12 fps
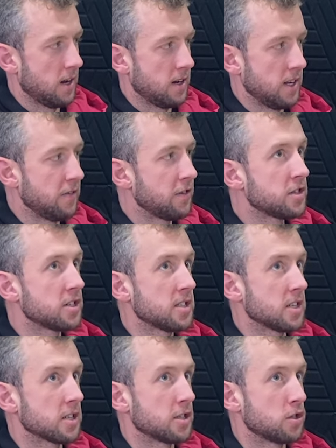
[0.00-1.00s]
even just
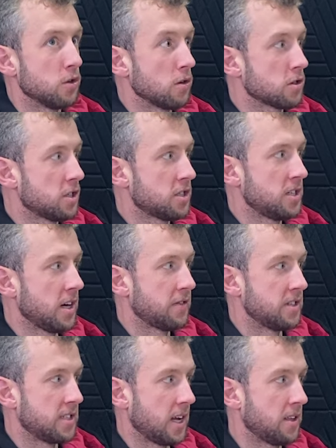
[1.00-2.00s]
like the stock judging, you have to
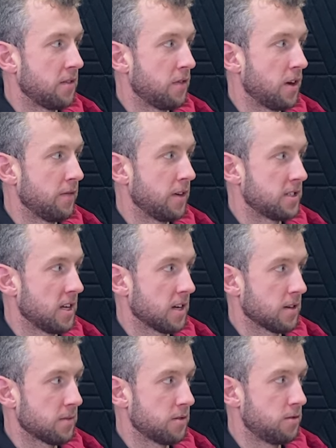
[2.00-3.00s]
stand in front of us at a
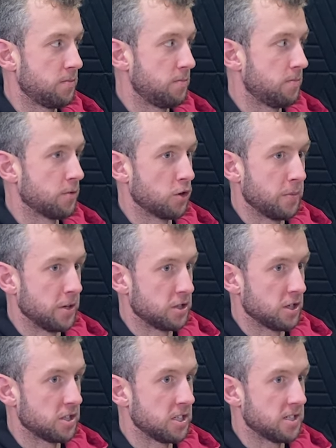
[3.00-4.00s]
group of
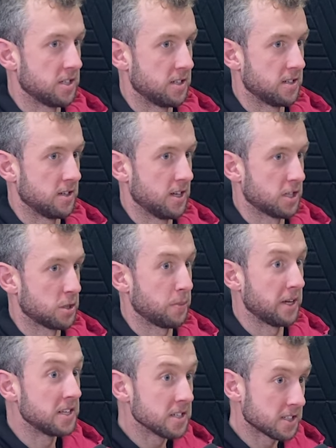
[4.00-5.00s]
judges and
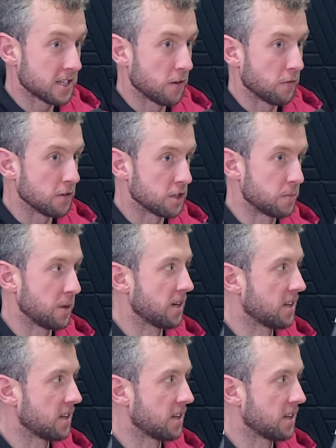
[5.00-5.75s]
explain yourself and speak mm-hmm.